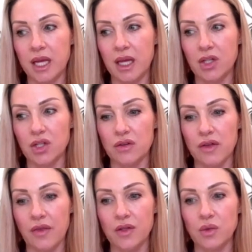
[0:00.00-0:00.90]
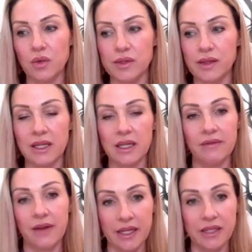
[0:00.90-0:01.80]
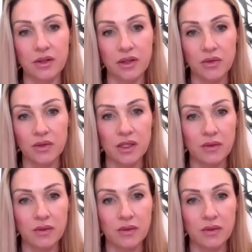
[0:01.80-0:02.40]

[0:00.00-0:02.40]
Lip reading: making sure that the tools that the advisor uses,